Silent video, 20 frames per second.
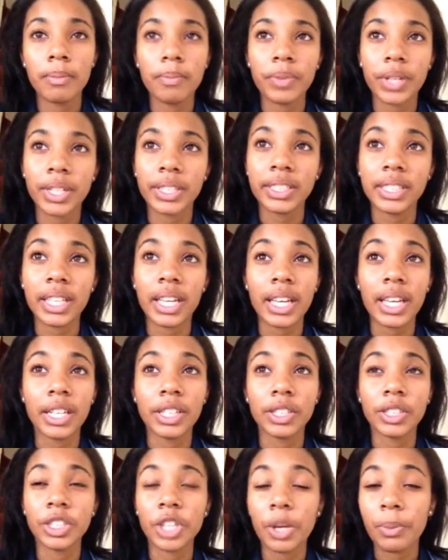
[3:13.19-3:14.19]
It's set in
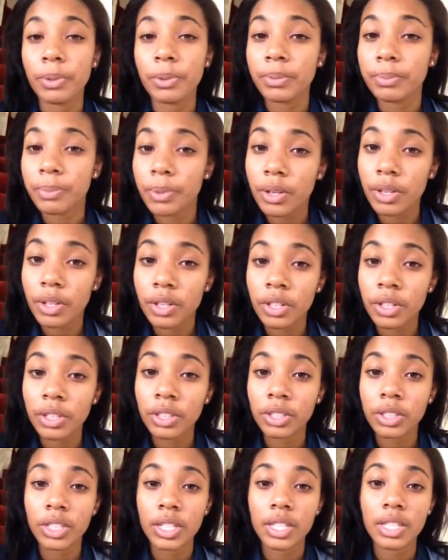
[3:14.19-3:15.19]
Shepherd's
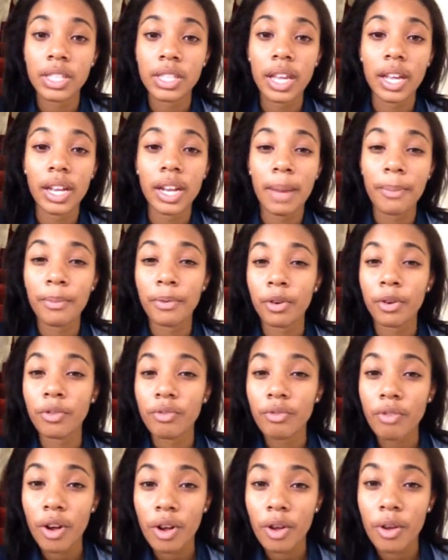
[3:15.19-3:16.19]
Bush, it's set in Ladbroke
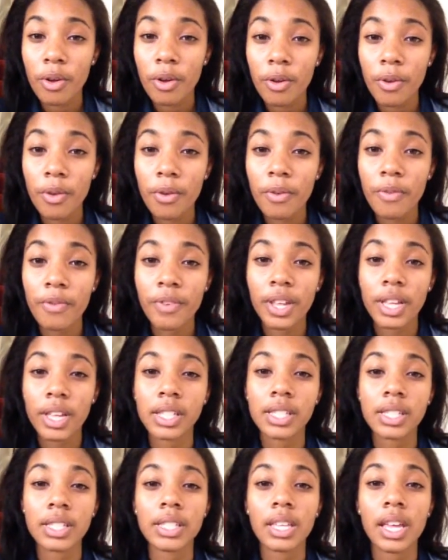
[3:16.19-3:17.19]
Grove,
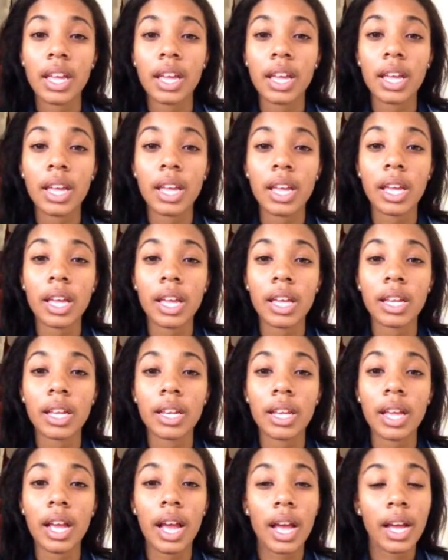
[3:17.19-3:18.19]
it's set in
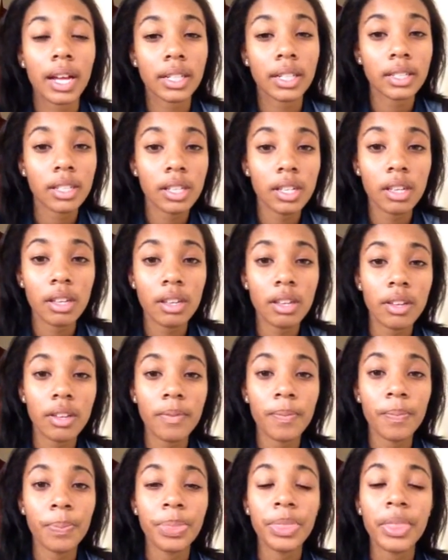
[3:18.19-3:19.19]

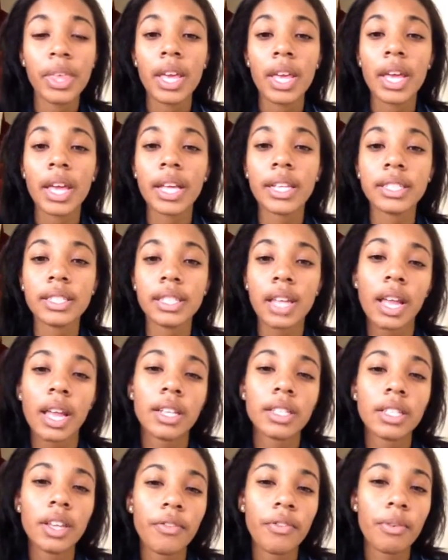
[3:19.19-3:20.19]
Acton, it's set
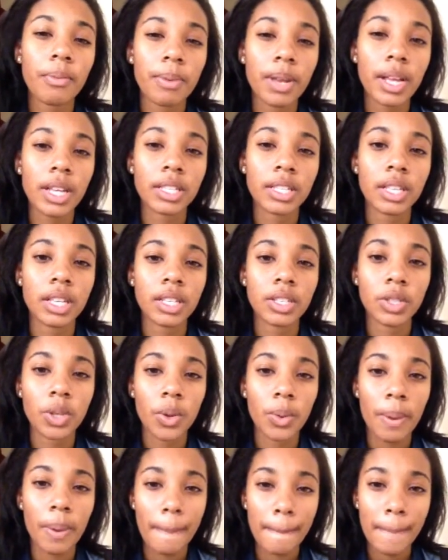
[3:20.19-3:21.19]
in different places, so
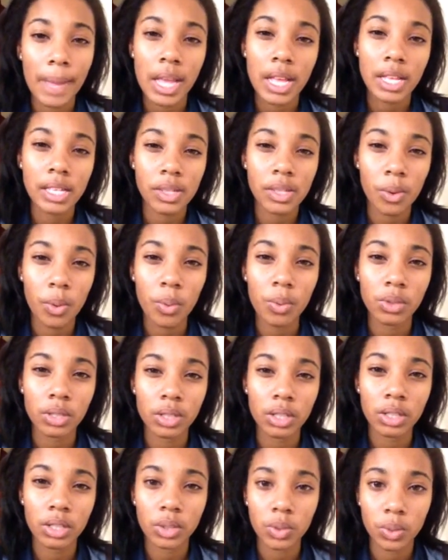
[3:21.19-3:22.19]
it makes the
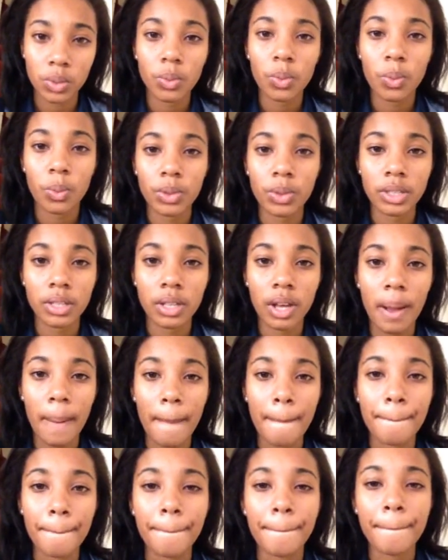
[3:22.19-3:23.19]
audience want to
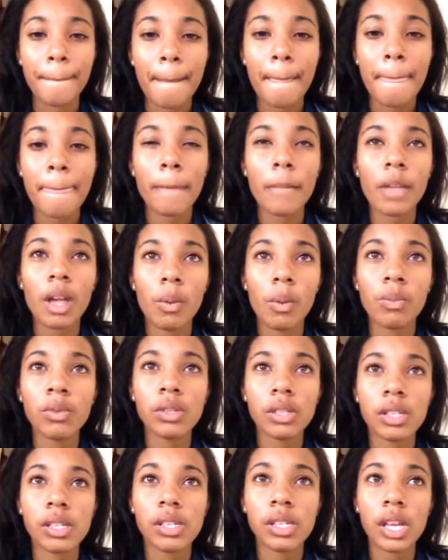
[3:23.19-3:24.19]
come and
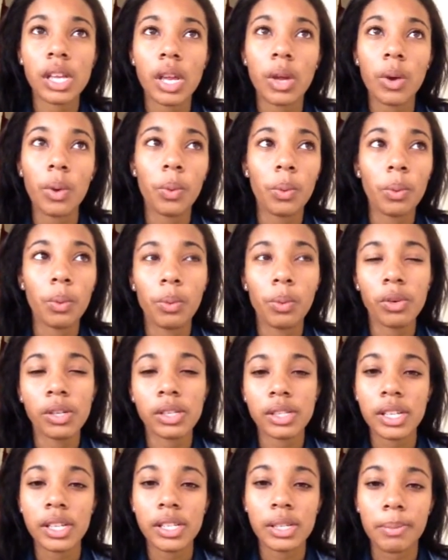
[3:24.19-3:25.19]
want to see, what's
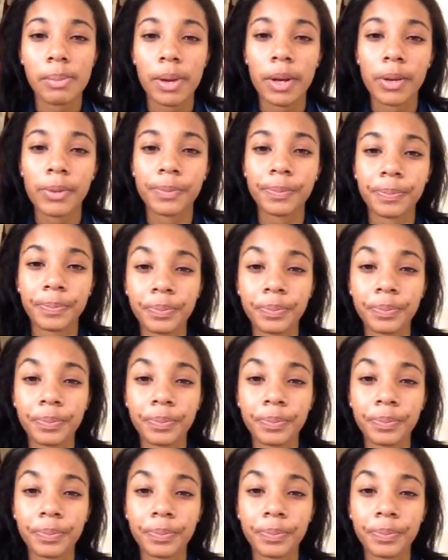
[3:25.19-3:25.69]
this about?